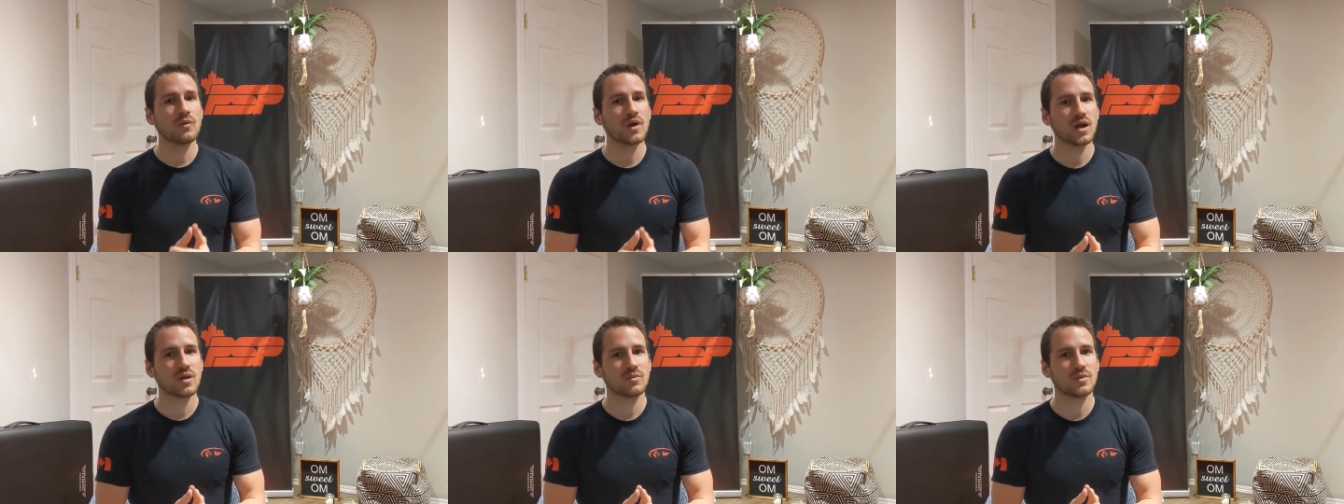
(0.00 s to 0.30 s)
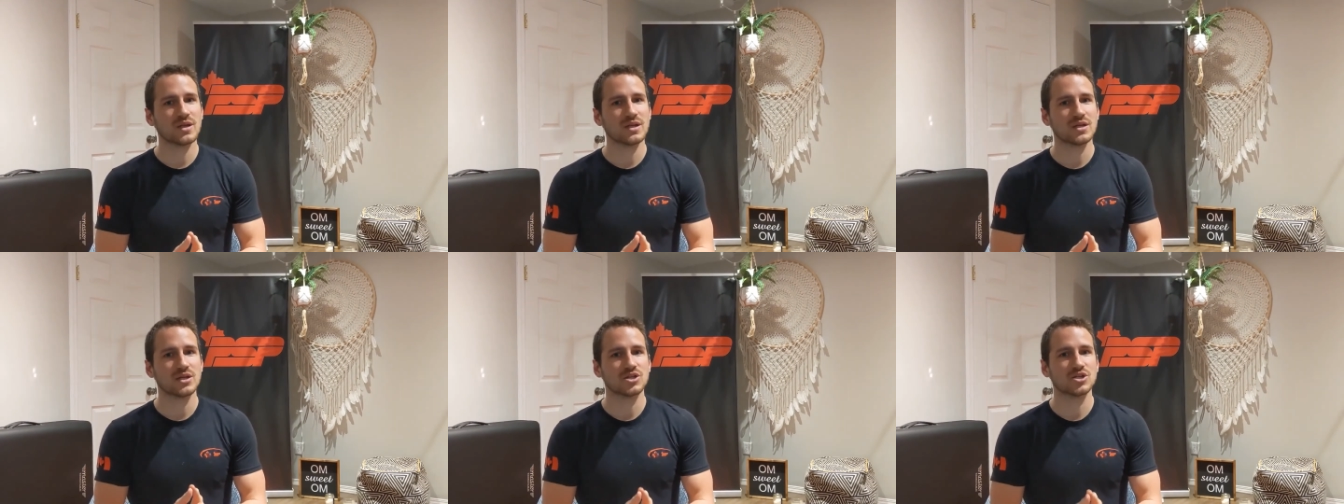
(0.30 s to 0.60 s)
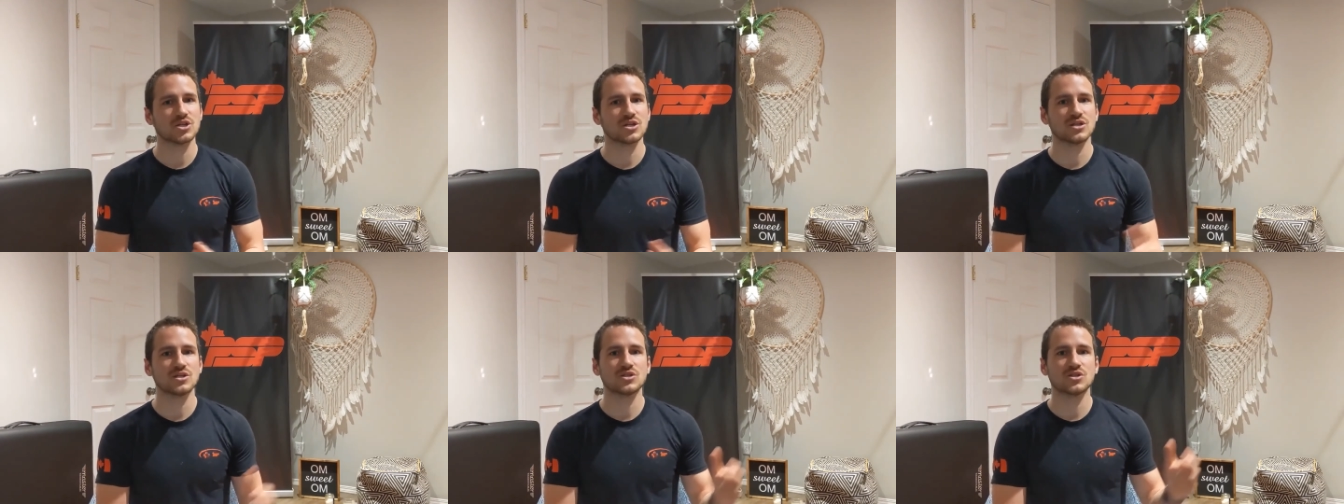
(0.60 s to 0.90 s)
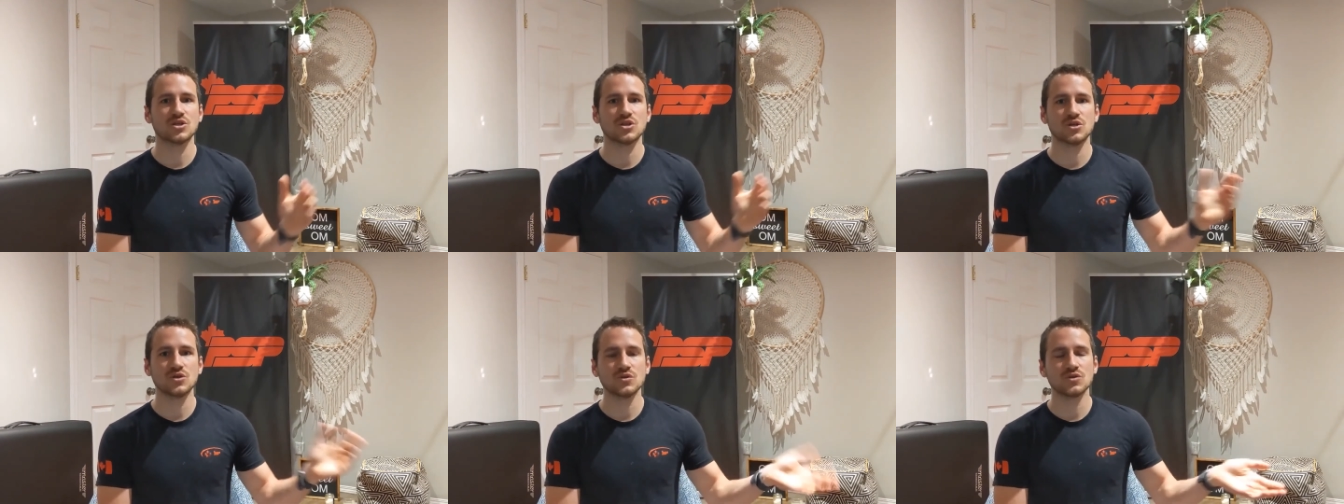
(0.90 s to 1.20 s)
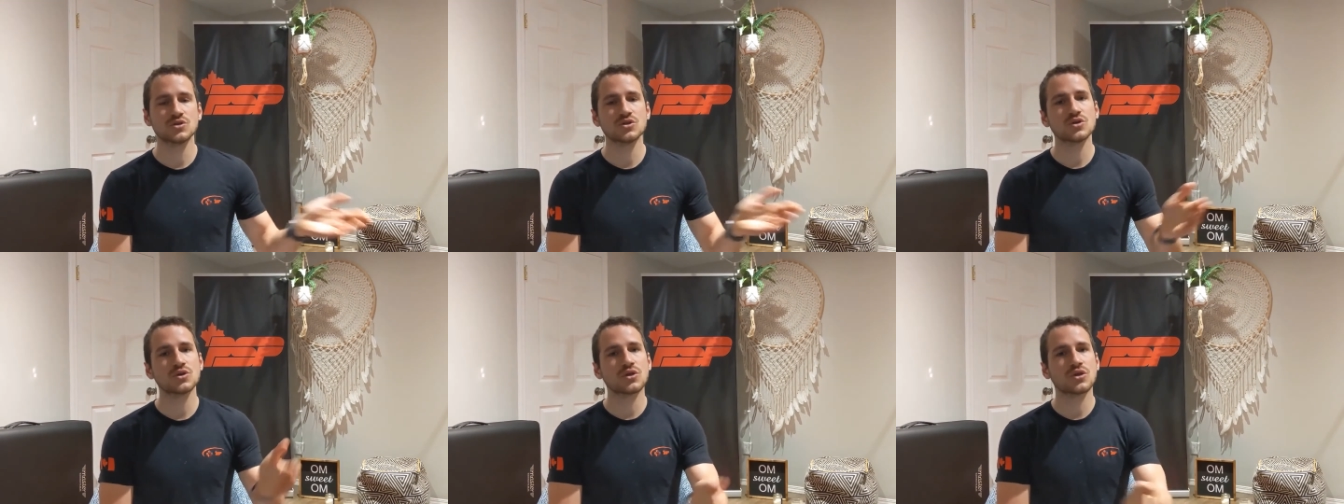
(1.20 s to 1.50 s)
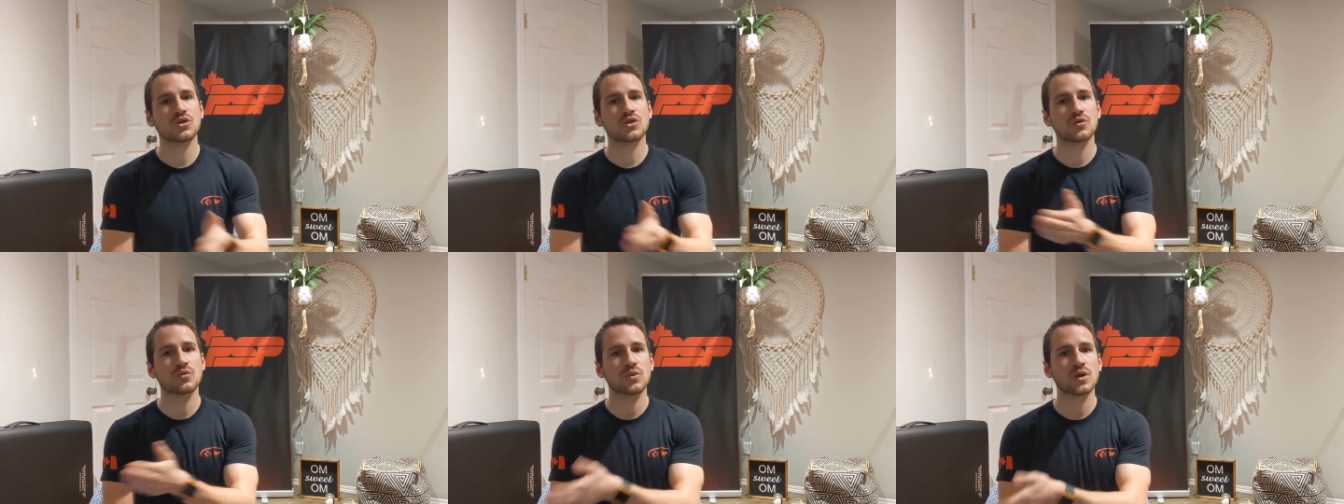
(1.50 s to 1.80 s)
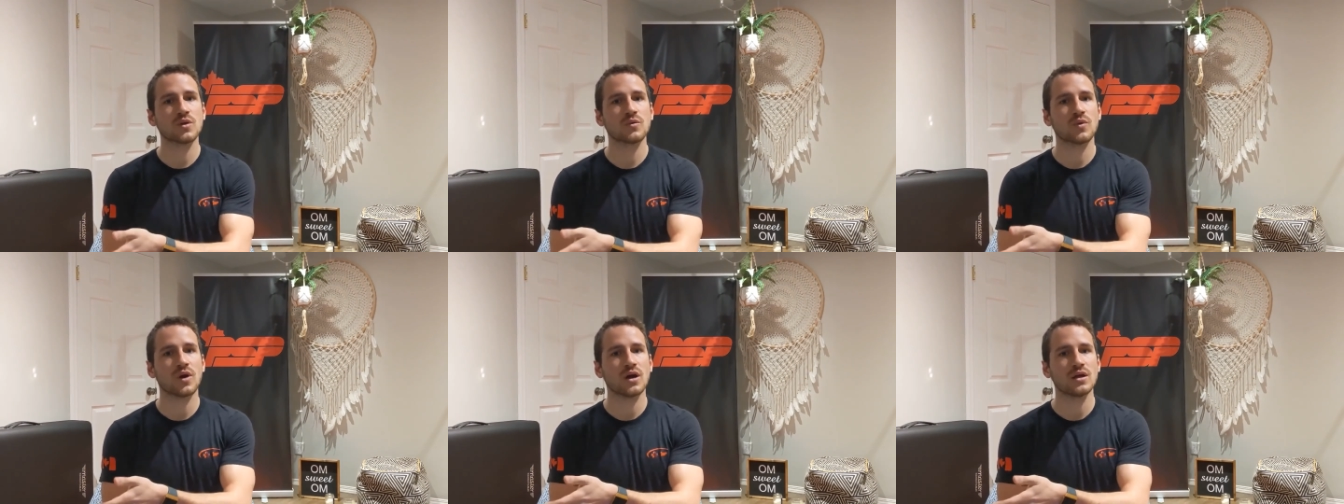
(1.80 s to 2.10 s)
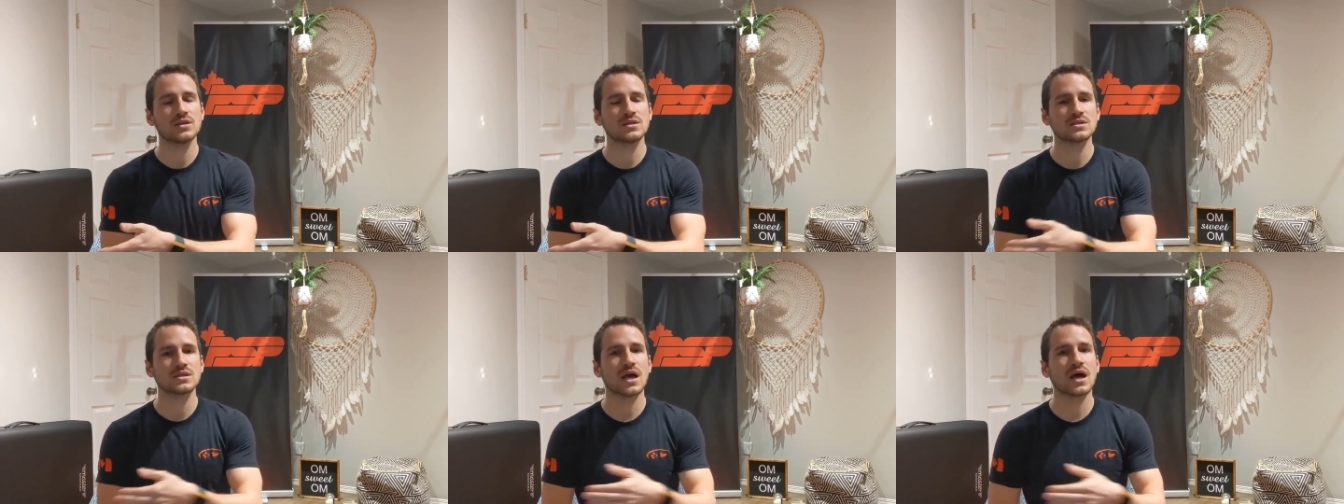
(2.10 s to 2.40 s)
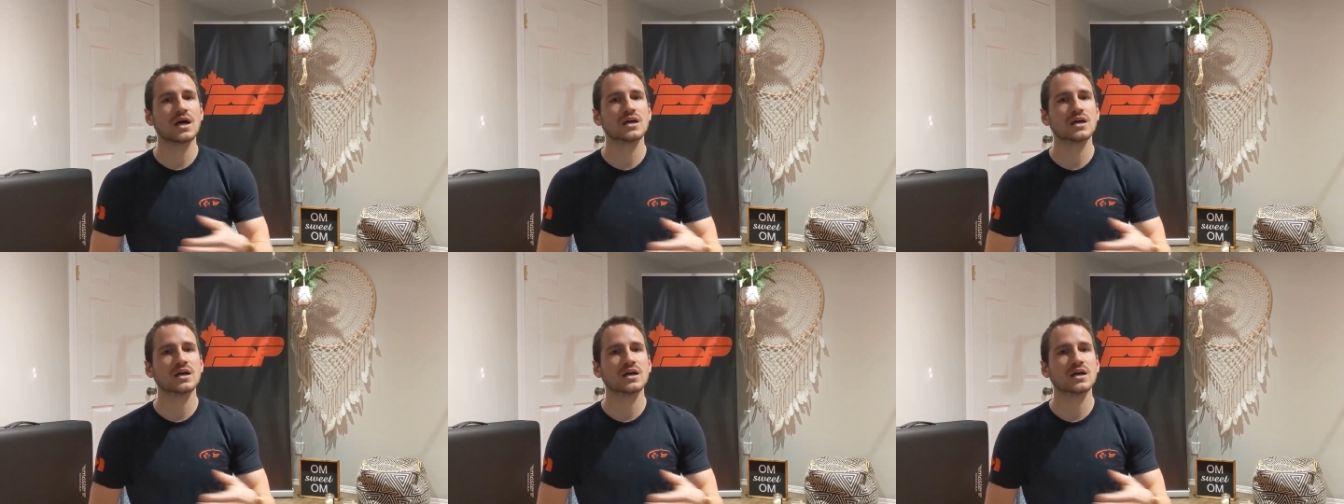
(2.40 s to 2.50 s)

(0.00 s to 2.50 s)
recommendation is to use your three runs